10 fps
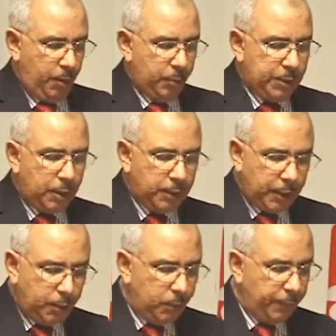Without
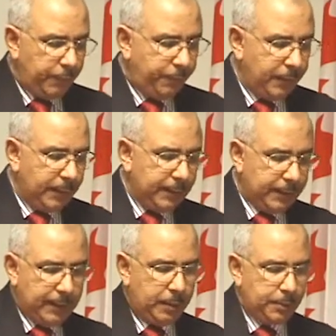AOFI filling the
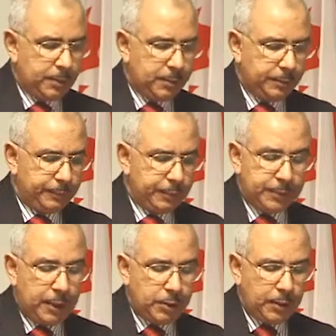gaps,
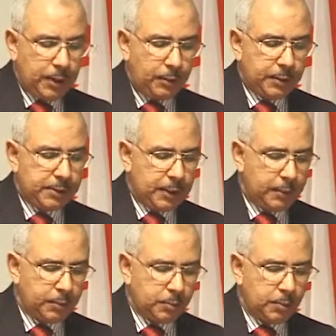international accounting
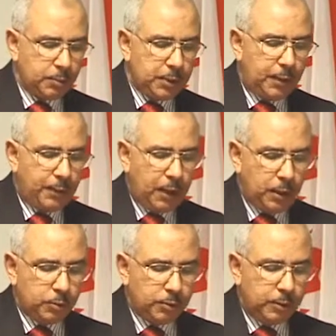standards would have
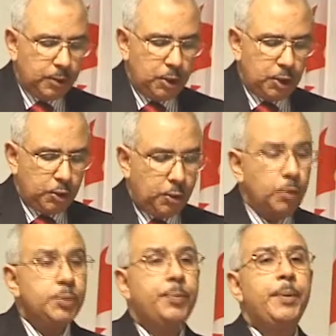allowed
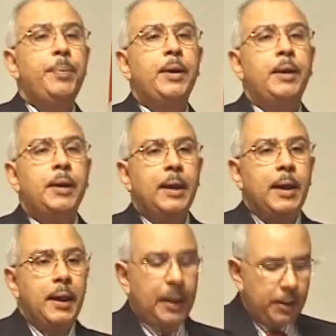those preparing
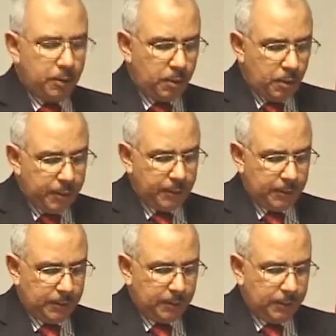and
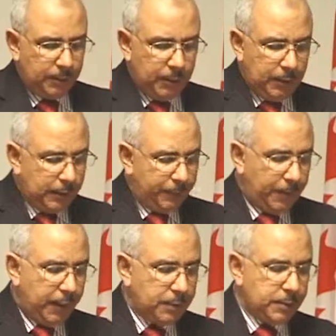auditing the
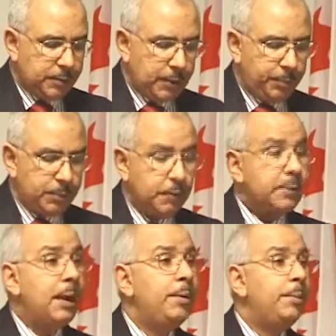financial statements of
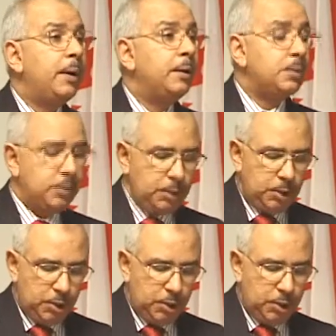Islamic banks